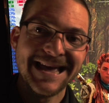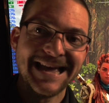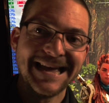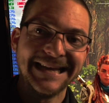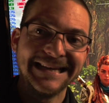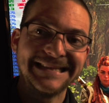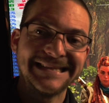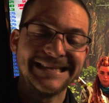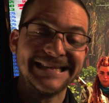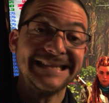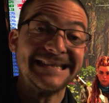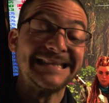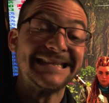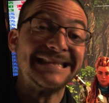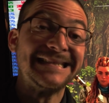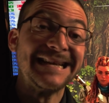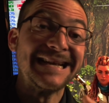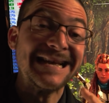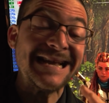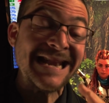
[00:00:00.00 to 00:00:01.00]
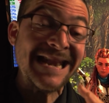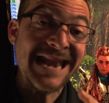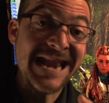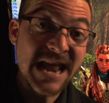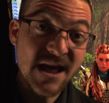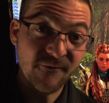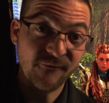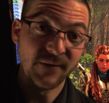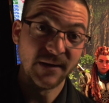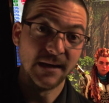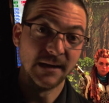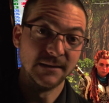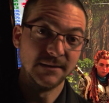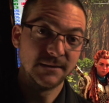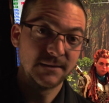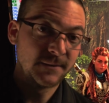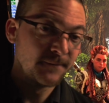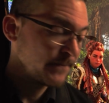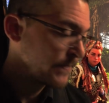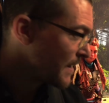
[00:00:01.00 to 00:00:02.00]
is
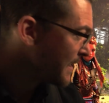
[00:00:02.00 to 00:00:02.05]
significant.